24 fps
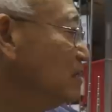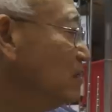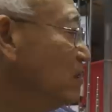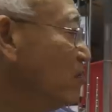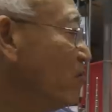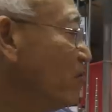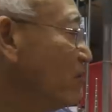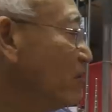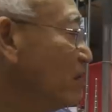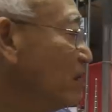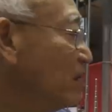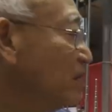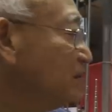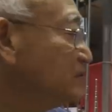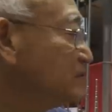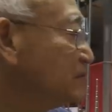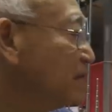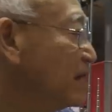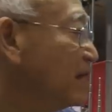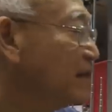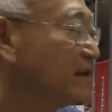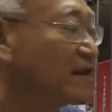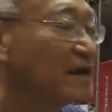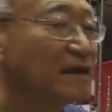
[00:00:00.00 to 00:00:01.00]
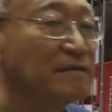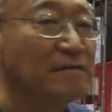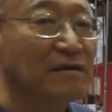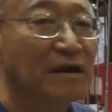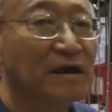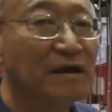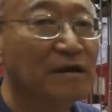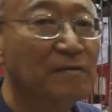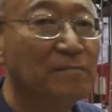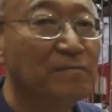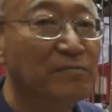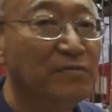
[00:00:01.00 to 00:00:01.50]
uh, it's got a
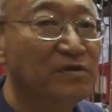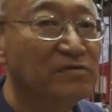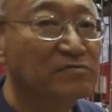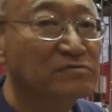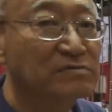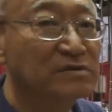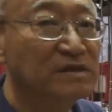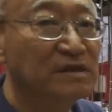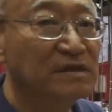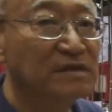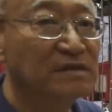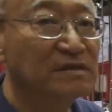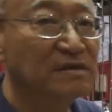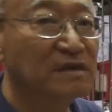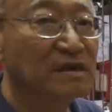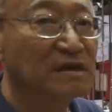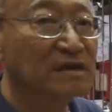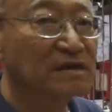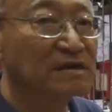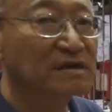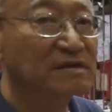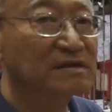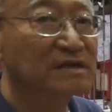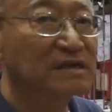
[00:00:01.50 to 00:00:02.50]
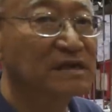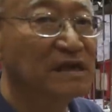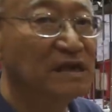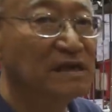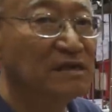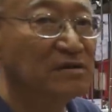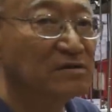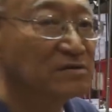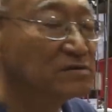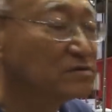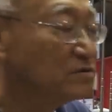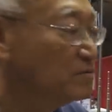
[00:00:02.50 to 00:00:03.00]
uh, built-in uh,
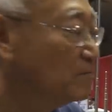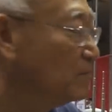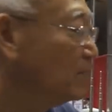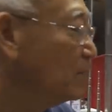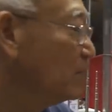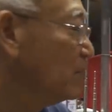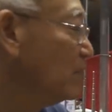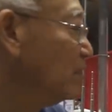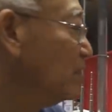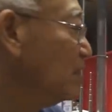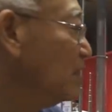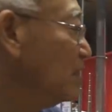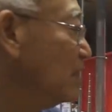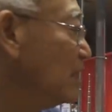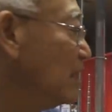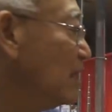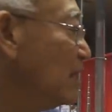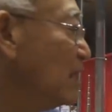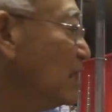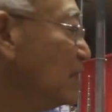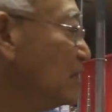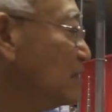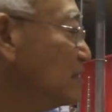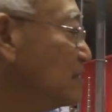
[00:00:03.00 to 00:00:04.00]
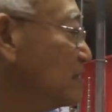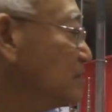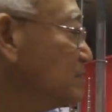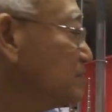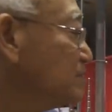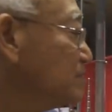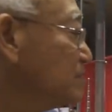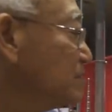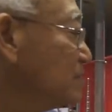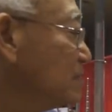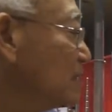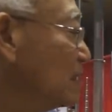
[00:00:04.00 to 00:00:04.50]
keyer and
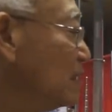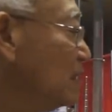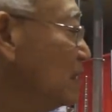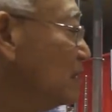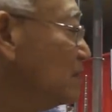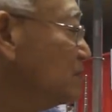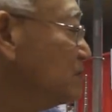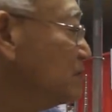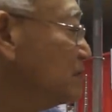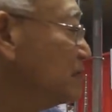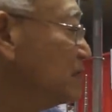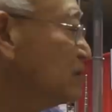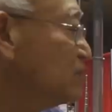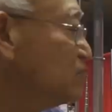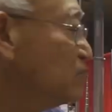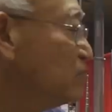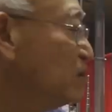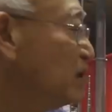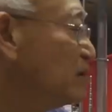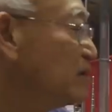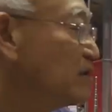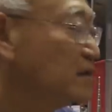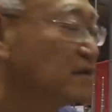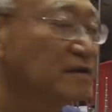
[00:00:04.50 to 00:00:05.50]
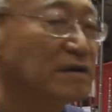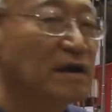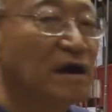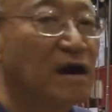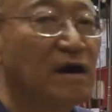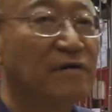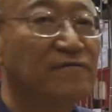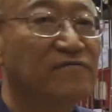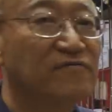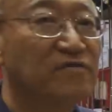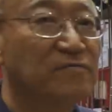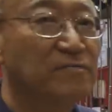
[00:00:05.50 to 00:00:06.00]
uh, you can run it
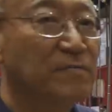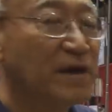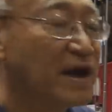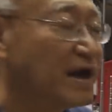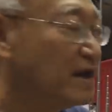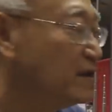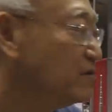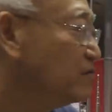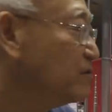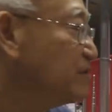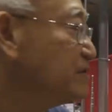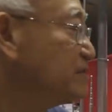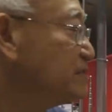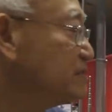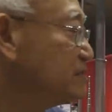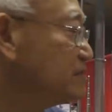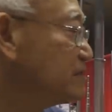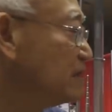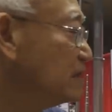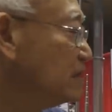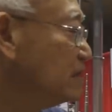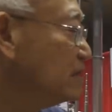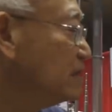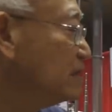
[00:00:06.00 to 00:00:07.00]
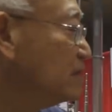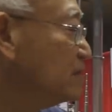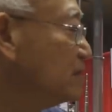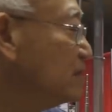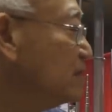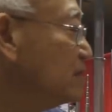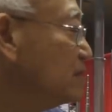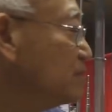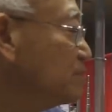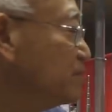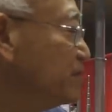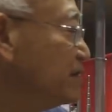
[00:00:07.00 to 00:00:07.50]
off of batteries,
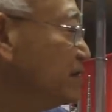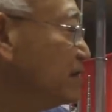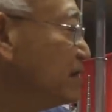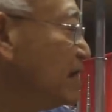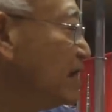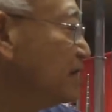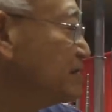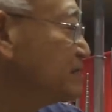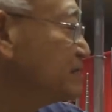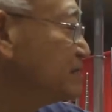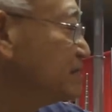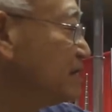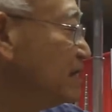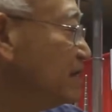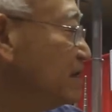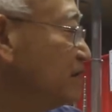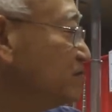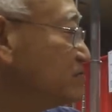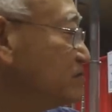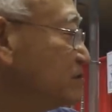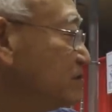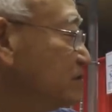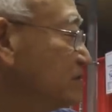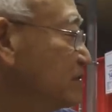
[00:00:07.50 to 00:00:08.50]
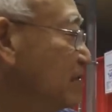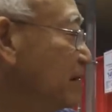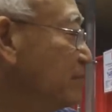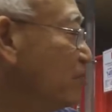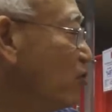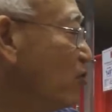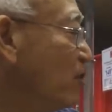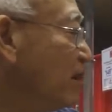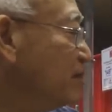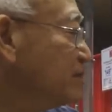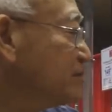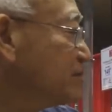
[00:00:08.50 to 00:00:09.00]
pinlight cells or
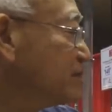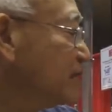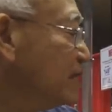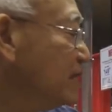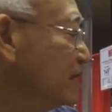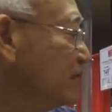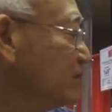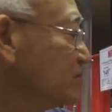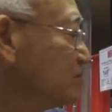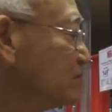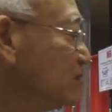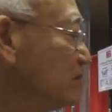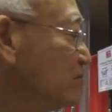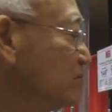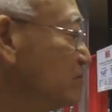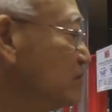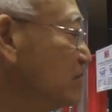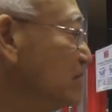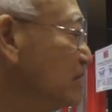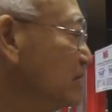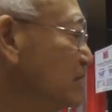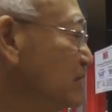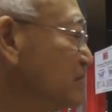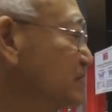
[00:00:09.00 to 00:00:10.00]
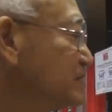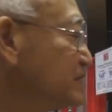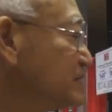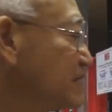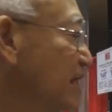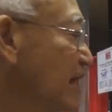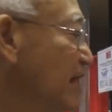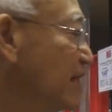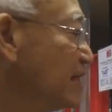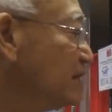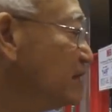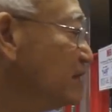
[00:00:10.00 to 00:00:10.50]
AA cells on the
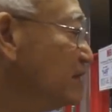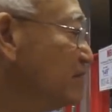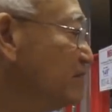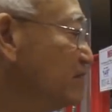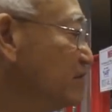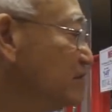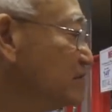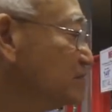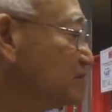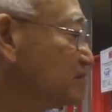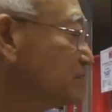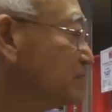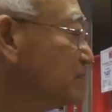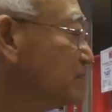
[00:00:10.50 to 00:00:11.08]
inside of it.